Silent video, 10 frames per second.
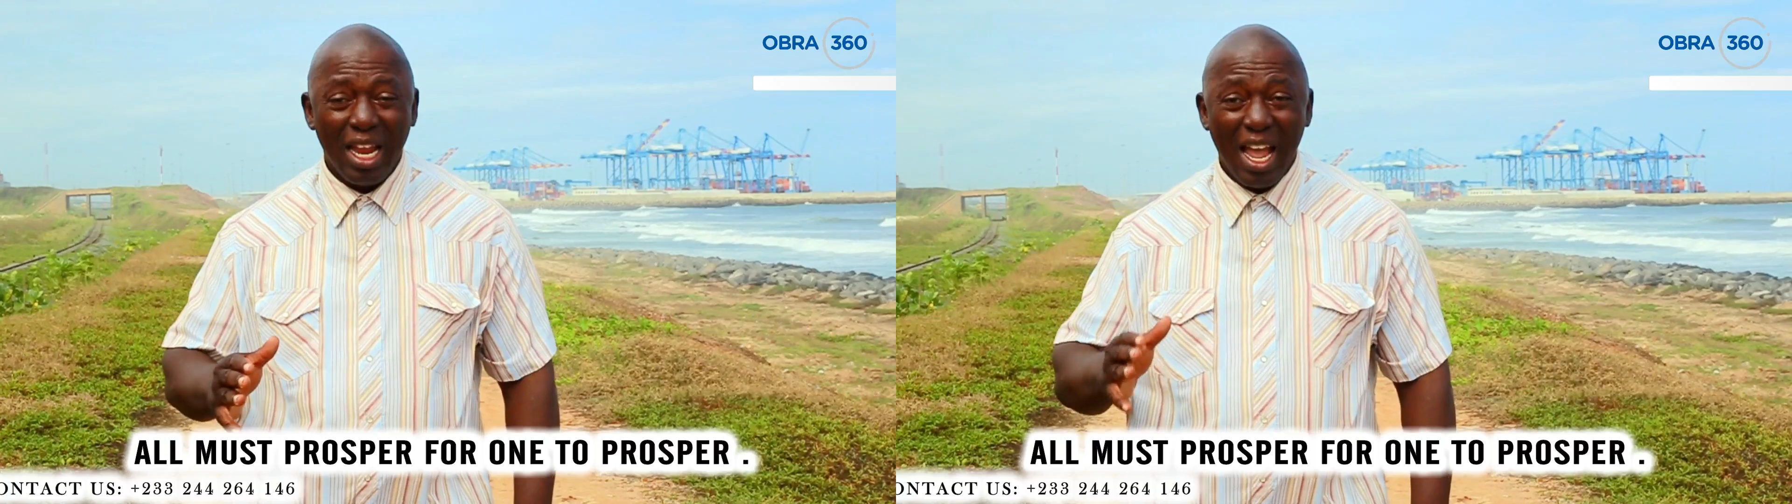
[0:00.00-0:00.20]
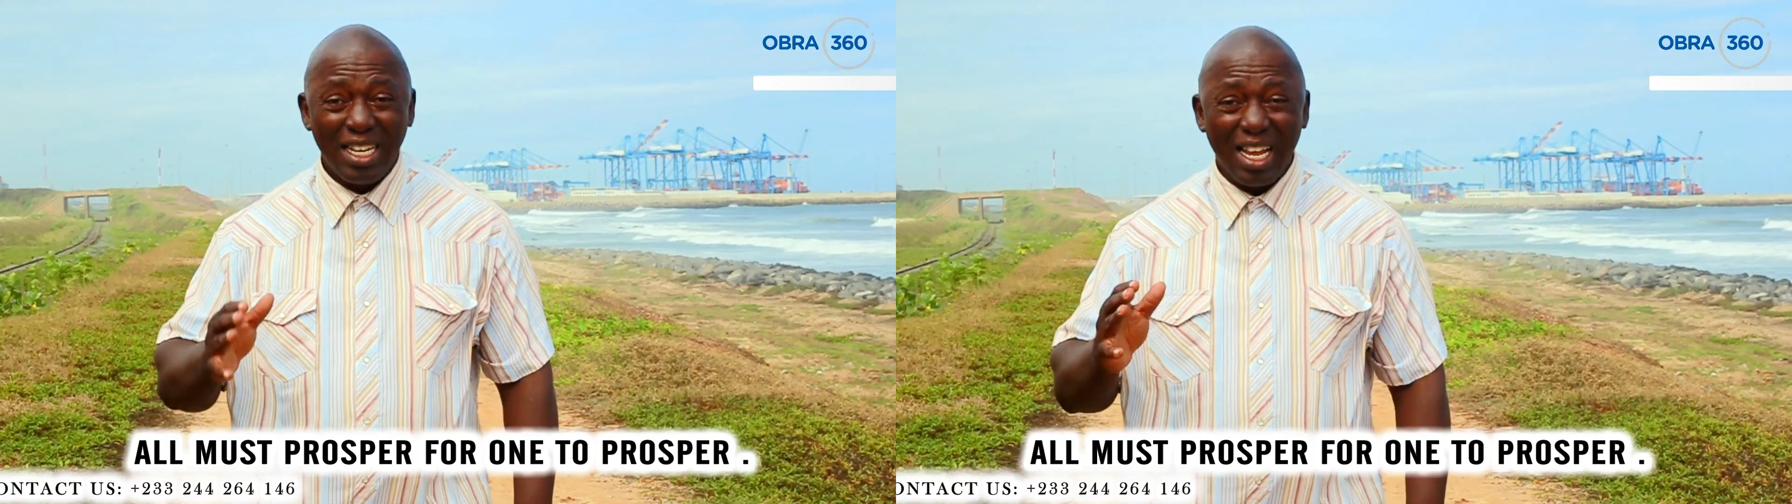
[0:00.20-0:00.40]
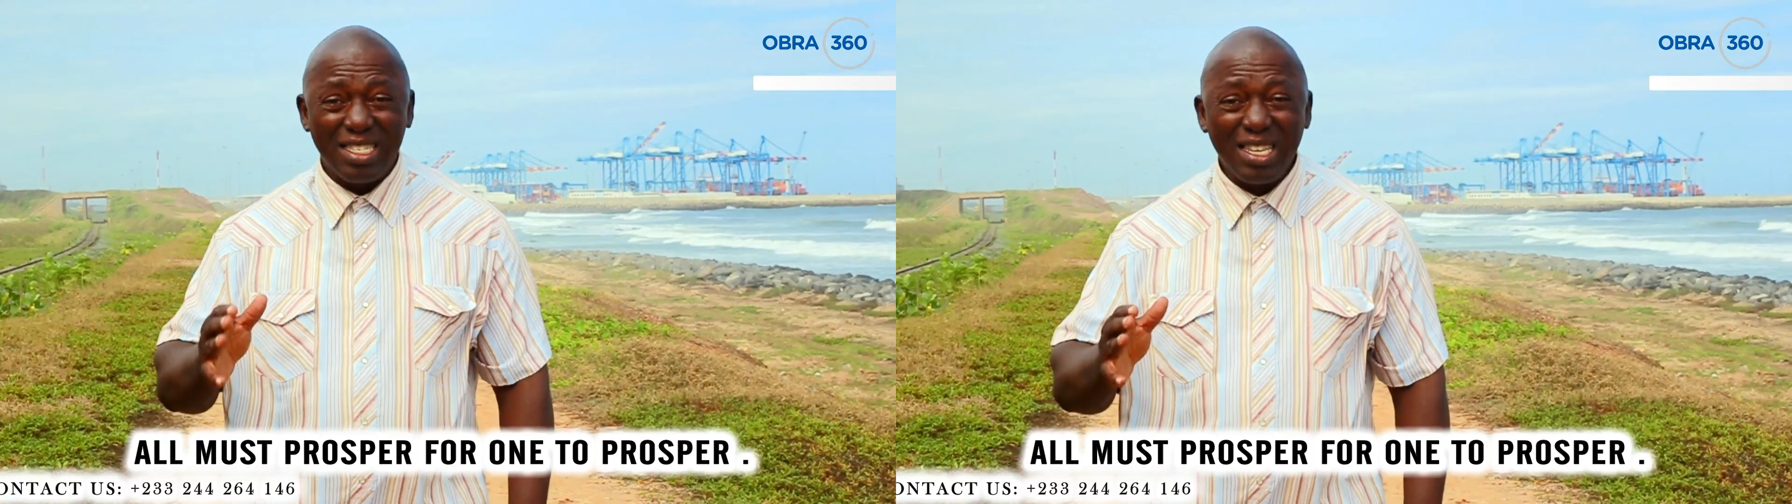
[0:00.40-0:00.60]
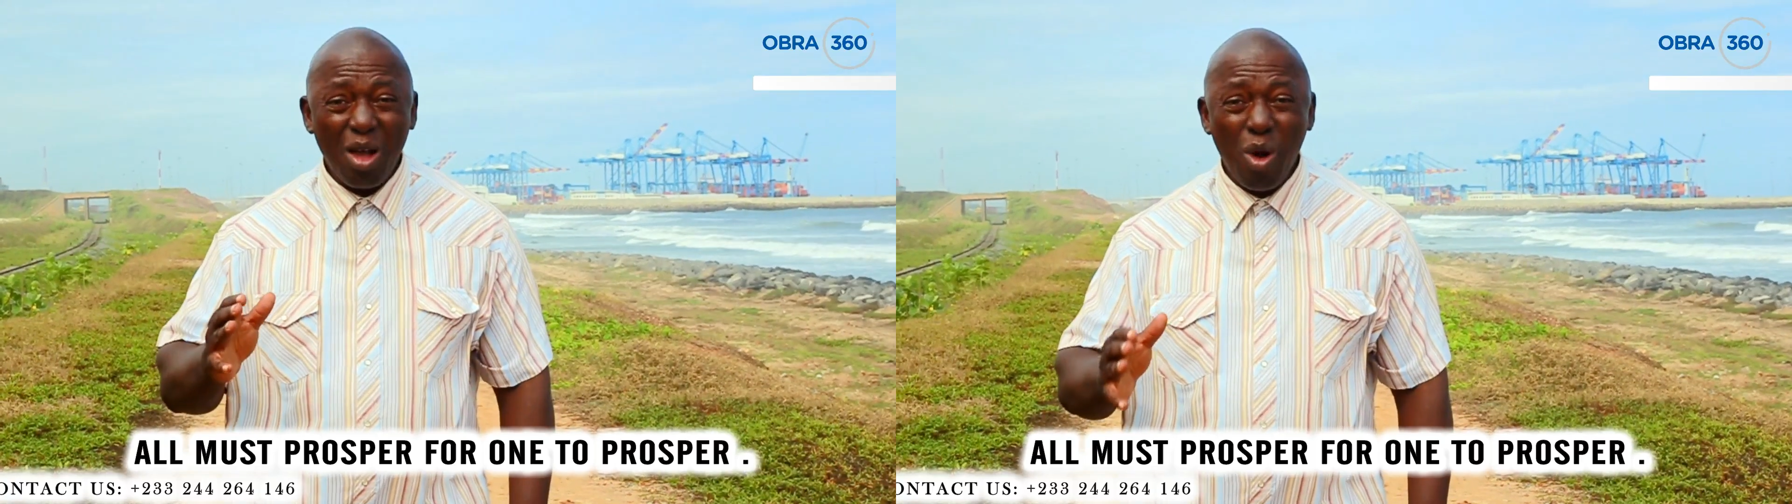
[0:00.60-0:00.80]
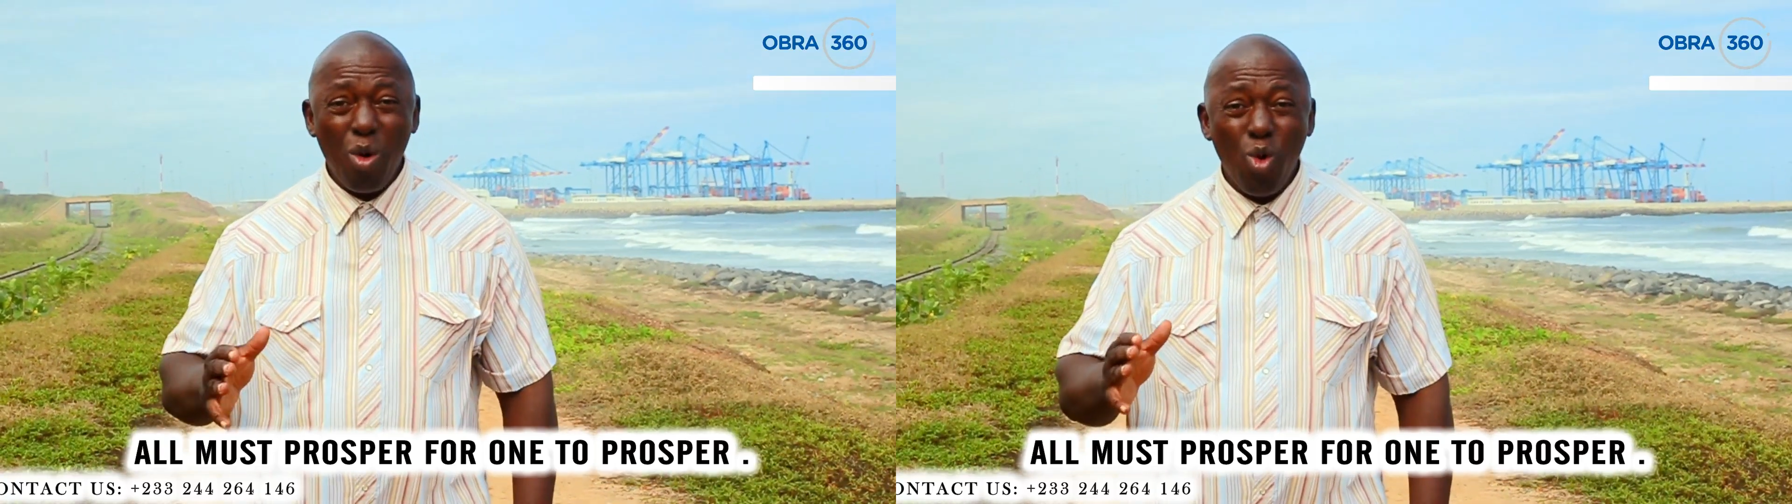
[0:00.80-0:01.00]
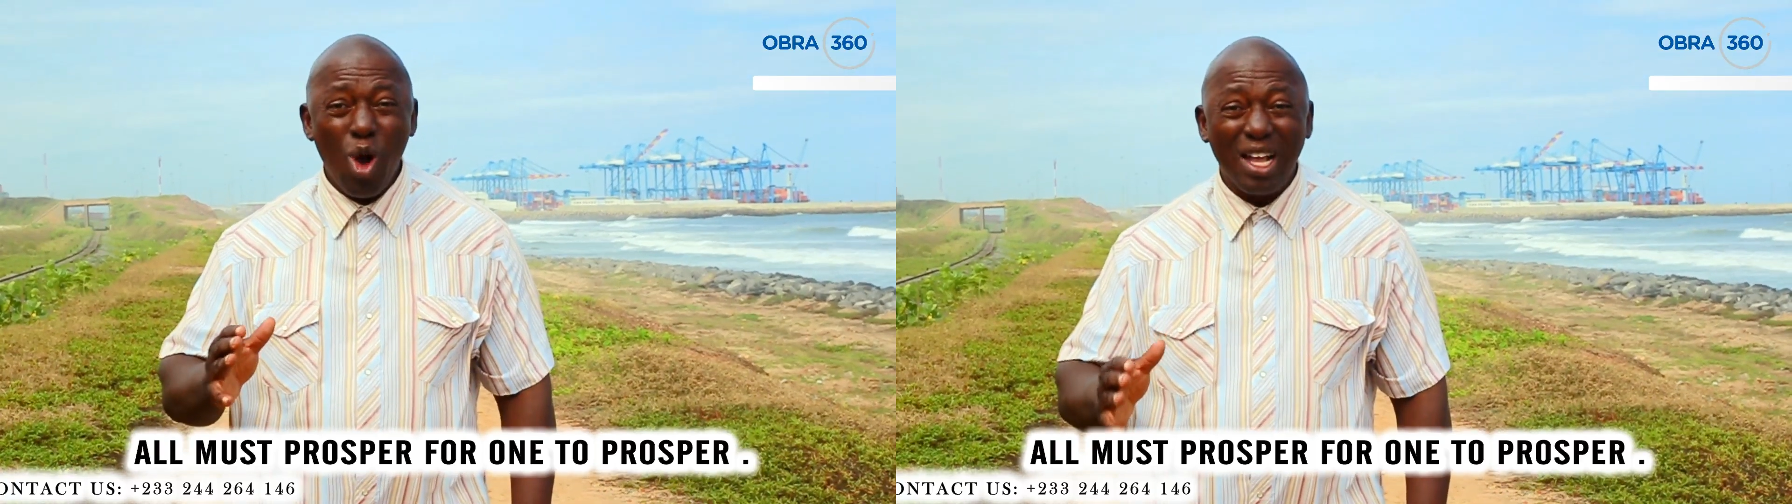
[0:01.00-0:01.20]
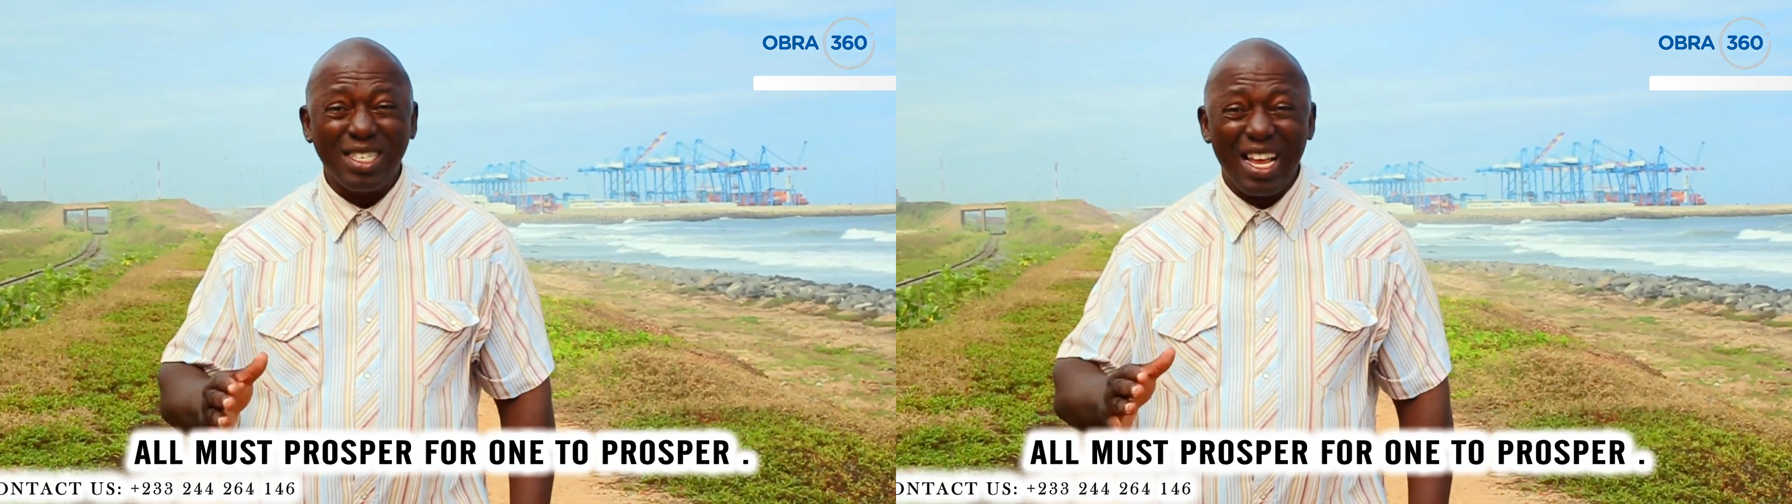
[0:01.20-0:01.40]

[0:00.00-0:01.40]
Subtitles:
and there's someone who has